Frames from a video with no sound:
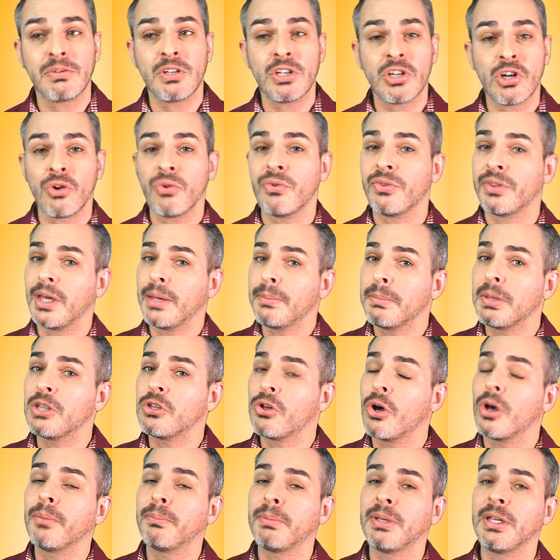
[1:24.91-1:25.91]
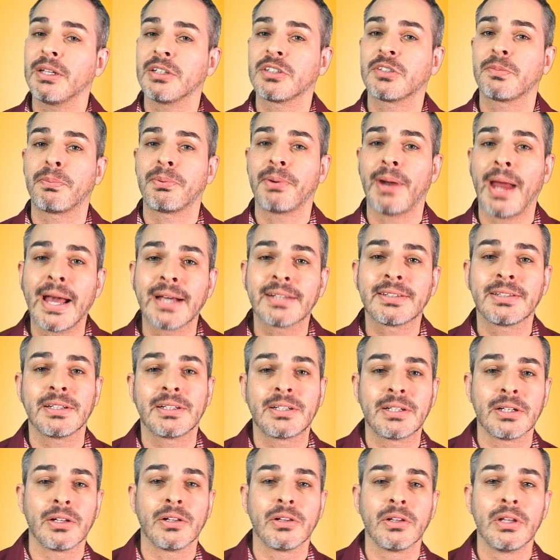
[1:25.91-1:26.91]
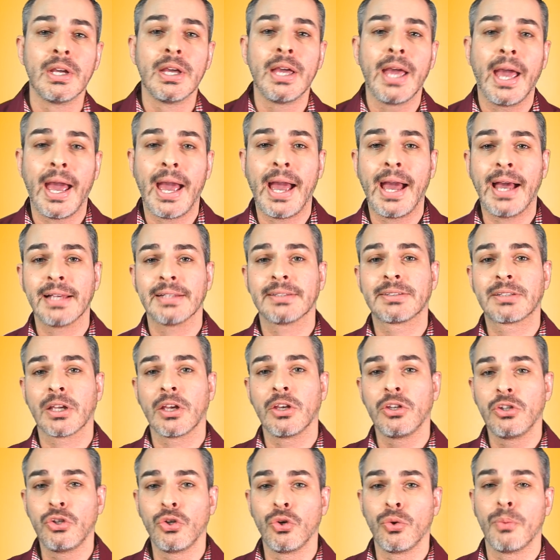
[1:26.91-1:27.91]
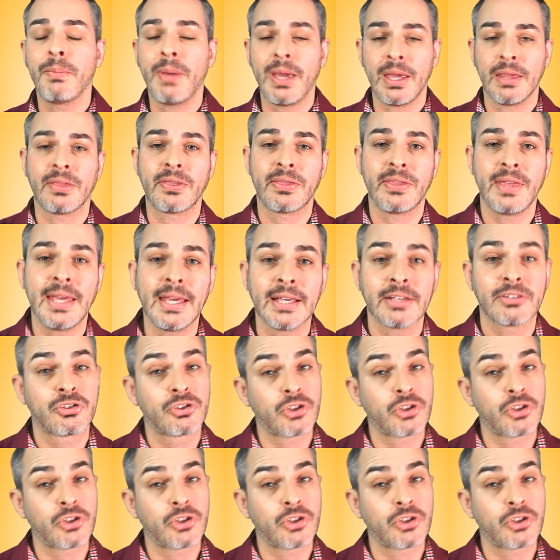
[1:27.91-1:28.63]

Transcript: you know, they may not be as practical as you may think.